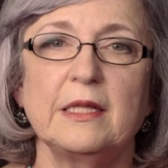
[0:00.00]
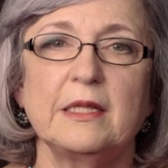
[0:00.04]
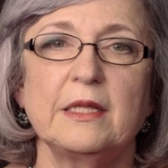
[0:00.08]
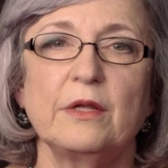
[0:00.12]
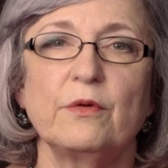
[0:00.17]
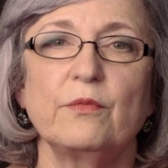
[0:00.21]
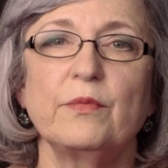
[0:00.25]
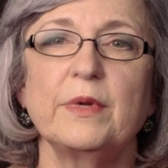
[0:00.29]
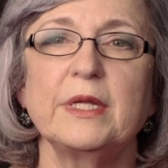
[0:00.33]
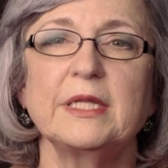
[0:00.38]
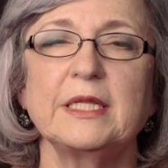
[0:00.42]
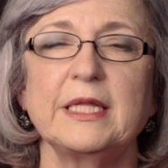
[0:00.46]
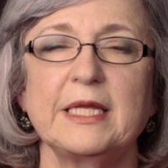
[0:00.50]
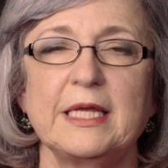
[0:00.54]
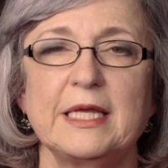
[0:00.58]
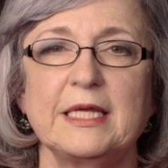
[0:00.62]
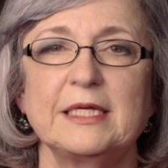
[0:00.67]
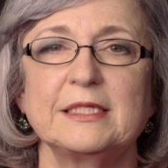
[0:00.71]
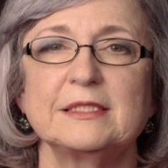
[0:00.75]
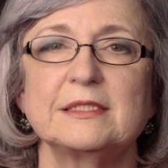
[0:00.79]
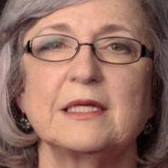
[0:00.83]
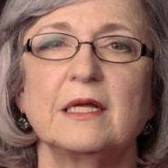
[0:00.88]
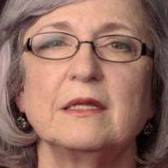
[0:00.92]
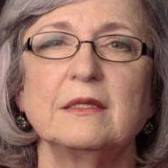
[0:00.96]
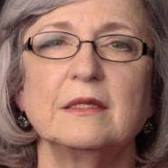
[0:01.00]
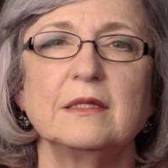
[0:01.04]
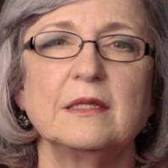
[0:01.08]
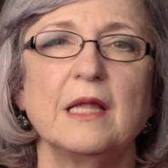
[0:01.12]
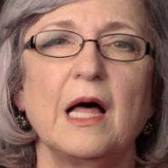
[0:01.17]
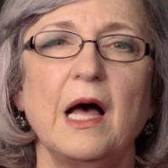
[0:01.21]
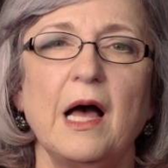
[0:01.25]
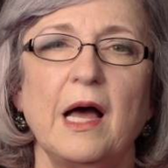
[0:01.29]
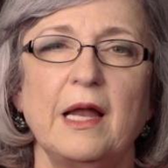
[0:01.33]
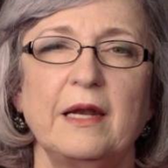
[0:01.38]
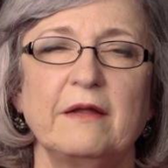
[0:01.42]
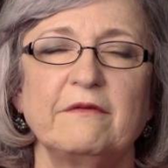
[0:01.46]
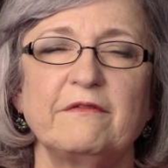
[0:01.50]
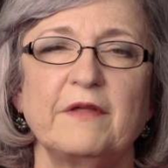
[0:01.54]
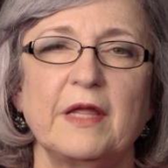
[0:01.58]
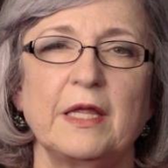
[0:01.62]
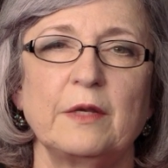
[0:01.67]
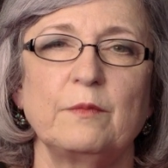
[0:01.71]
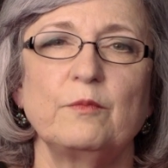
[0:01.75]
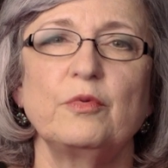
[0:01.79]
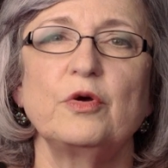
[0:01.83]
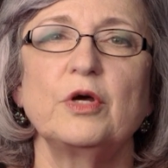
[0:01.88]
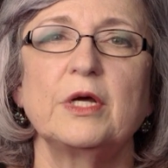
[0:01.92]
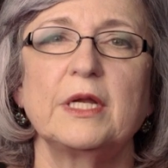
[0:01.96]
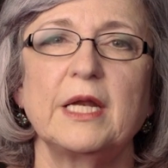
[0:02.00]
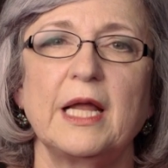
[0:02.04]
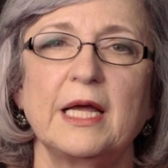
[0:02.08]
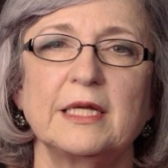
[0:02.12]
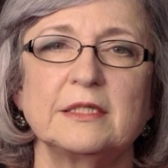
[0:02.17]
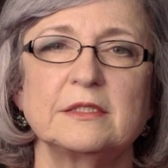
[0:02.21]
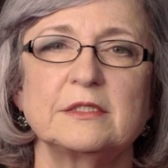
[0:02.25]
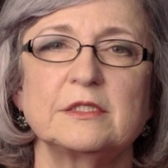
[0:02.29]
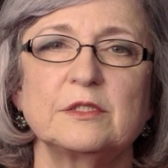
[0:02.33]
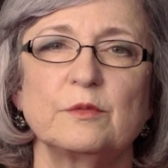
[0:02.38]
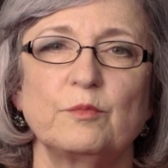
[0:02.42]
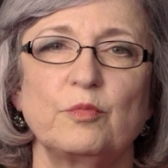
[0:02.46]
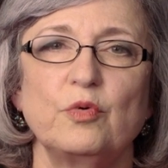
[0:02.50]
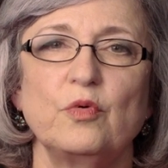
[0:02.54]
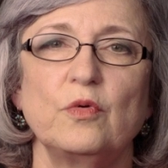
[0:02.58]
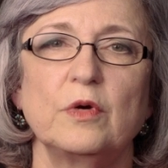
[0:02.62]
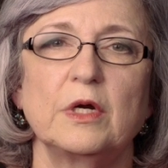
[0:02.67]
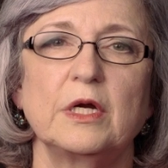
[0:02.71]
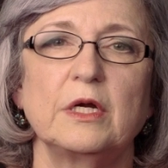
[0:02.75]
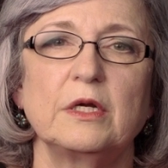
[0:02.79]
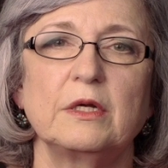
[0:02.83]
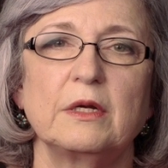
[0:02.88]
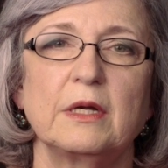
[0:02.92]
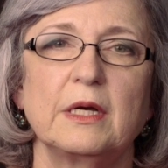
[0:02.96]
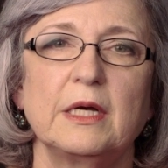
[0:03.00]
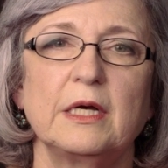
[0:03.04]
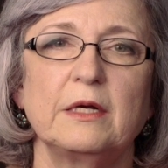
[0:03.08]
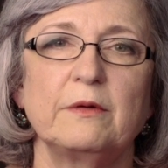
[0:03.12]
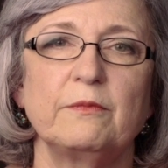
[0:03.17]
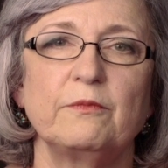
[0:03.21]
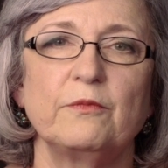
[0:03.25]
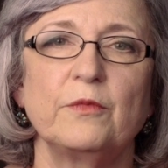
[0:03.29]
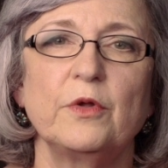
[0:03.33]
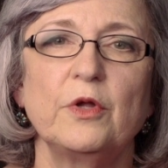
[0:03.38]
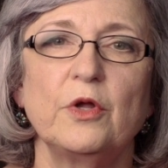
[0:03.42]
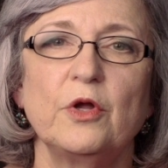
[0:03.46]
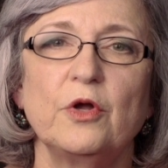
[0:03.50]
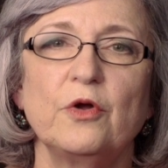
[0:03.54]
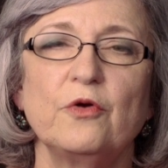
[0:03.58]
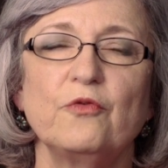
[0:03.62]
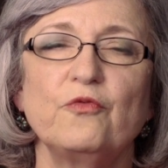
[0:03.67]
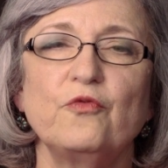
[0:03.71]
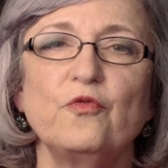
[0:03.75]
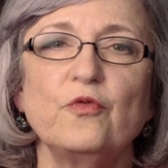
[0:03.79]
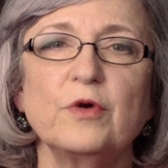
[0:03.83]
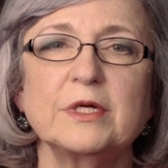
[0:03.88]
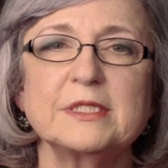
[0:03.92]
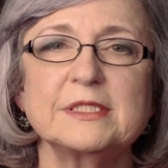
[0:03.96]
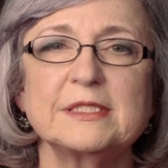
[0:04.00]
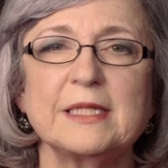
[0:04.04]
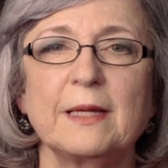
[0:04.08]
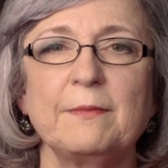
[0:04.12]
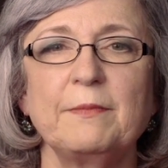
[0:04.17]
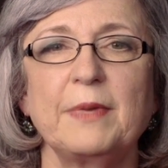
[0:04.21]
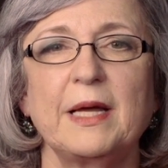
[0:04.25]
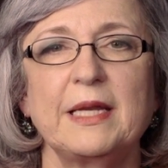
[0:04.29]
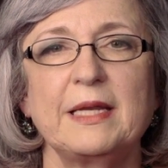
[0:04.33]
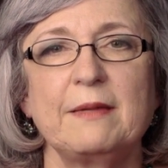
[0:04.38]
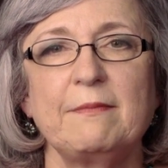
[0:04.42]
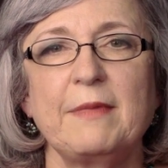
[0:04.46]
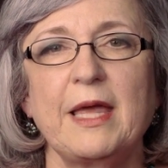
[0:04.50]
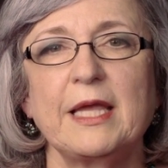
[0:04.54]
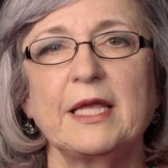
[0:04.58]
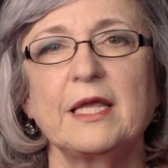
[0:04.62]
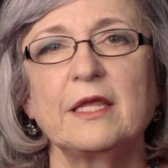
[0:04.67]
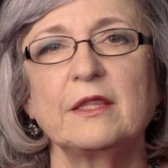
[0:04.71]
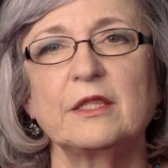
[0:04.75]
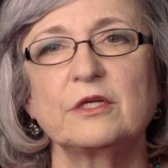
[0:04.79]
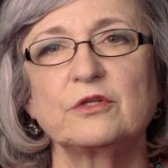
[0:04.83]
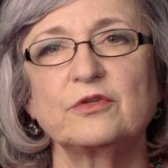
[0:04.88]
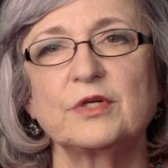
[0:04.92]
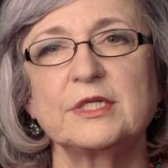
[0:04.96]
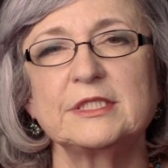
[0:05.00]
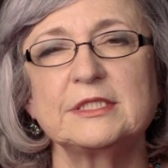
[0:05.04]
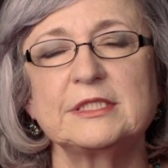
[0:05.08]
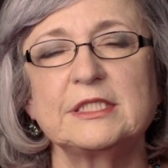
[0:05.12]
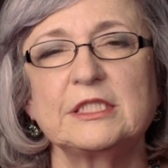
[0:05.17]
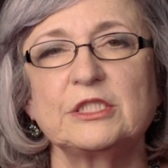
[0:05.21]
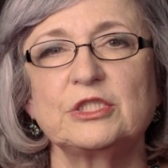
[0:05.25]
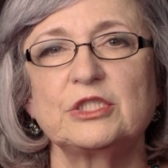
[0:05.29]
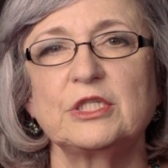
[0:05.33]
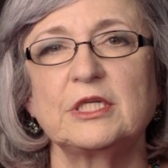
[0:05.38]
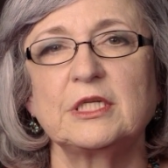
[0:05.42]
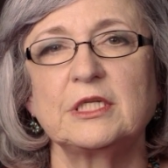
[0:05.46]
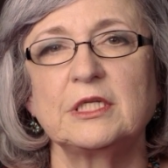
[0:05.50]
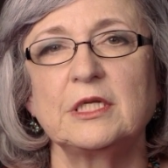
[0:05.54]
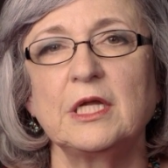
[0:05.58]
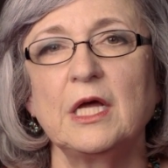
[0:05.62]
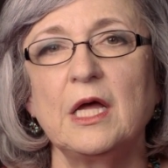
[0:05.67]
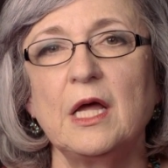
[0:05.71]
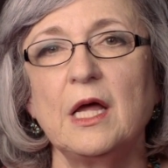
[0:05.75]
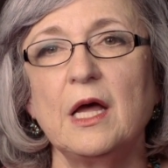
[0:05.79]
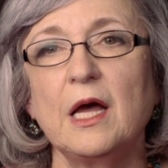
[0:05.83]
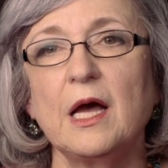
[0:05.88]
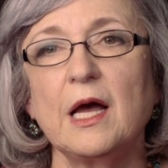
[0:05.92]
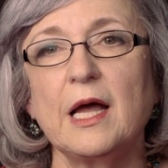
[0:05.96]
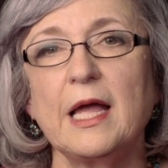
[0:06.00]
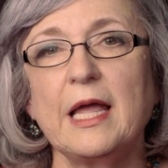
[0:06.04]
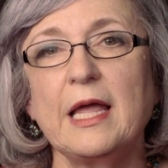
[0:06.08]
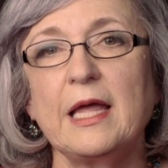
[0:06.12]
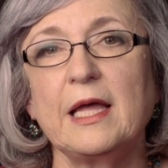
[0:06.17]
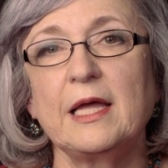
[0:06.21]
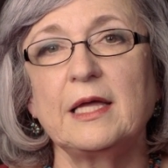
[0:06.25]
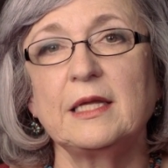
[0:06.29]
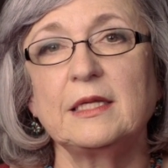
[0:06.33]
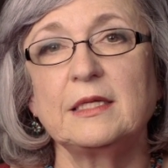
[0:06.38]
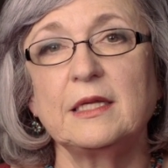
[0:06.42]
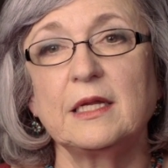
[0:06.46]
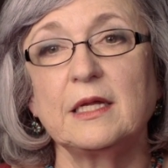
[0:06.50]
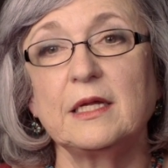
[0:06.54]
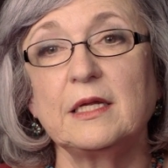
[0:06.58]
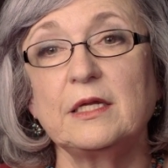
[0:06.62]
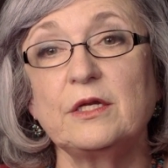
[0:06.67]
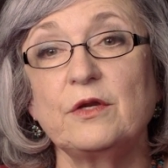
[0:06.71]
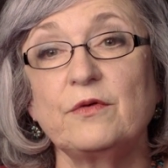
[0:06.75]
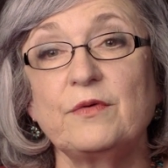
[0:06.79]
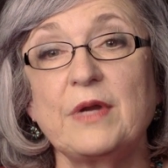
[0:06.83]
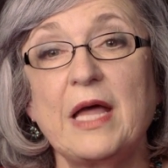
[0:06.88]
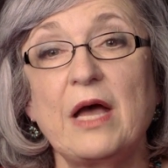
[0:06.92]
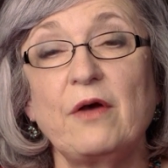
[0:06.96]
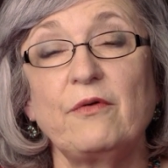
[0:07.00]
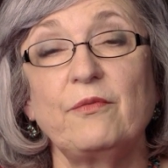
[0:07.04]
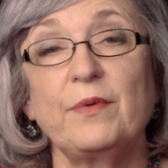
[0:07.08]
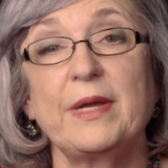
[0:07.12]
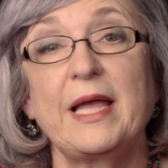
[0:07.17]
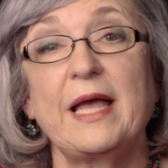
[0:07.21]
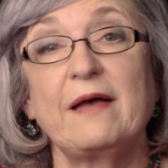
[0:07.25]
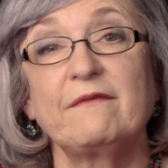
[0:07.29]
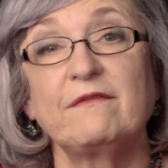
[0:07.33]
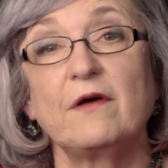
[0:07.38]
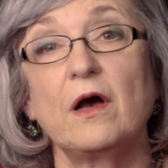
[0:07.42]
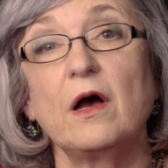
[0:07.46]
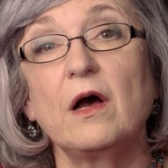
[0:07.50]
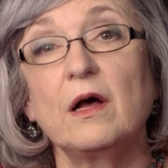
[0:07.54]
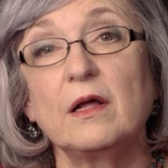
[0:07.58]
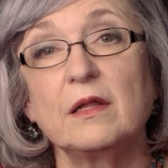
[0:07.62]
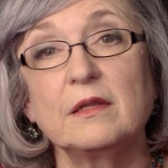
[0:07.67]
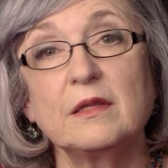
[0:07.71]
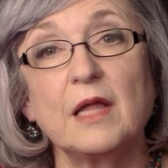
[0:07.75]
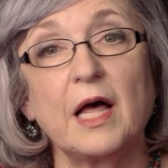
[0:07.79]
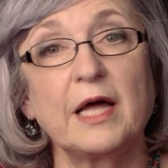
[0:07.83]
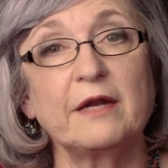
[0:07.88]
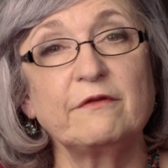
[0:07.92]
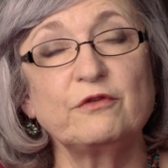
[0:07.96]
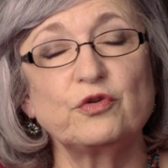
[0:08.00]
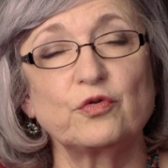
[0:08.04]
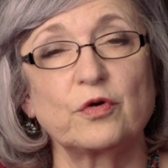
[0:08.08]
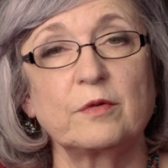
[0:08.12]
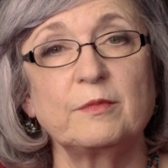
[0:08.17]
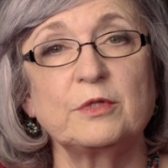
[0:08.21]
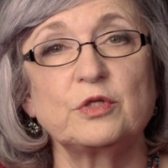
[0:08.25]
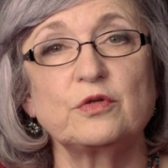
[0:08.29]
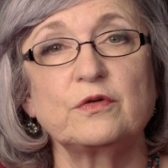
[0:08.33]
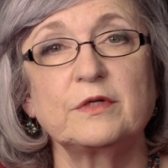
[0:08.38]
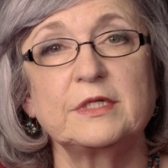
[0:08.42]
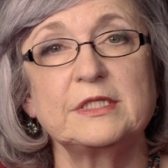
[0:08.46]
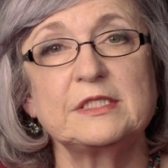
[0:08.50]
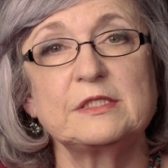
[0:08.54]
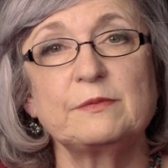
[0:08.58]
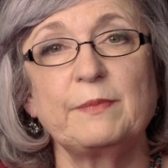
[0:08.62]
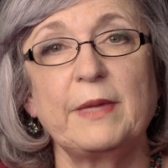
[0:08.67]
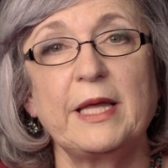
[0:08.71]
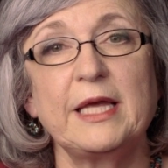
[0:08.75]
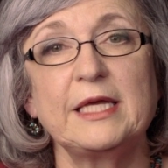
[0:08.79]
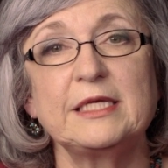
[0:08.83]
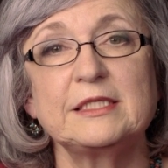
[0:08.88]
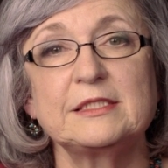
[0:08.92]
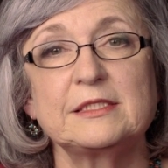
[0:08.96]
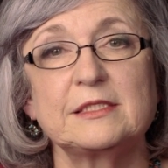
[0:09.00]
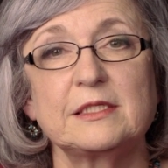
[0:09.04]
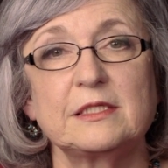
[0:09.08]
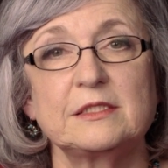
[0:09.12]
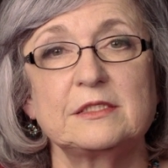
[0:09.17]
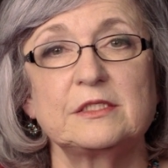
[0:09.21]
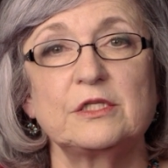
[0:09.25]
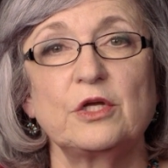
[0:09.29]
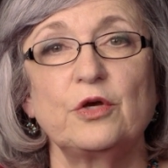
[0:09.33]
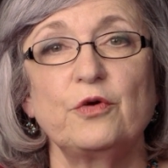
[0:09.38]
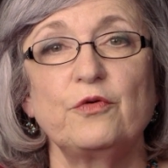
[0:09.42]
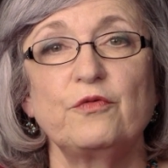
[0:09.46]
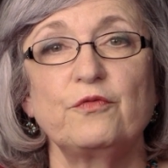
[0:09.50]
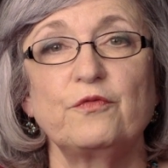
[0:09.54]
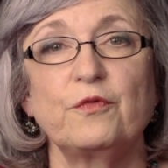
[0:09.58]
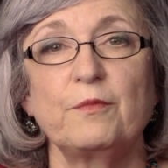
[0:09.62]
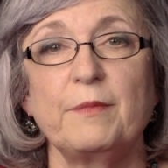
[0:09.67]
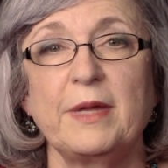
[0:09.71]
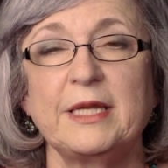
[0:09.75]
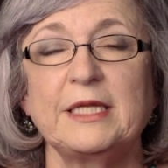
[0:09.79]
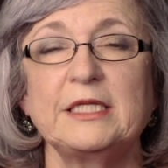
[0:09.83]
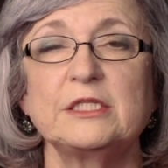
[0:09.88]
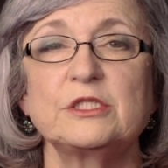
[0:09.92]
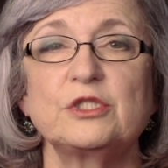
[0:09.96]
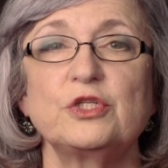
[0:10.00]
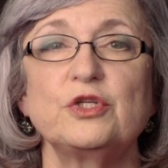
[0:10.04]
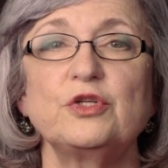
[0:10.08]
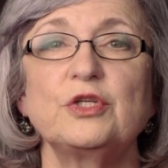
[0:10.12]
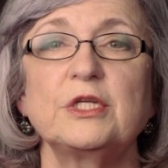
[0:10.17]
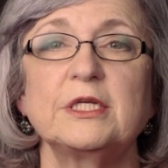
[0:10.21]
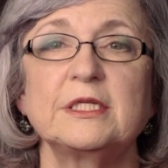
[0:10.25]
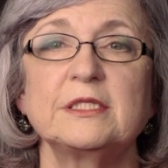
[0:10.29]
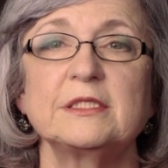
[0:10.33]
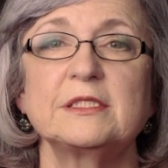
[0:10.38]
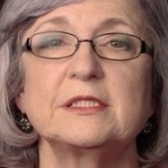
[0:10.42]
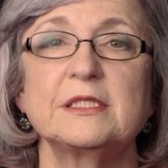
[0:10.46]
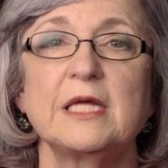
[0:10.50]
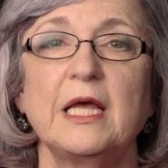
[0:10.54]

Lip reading: There really is a lot of input and support for somebody making the transition. And now we have a lot of dormitory space, so for many students,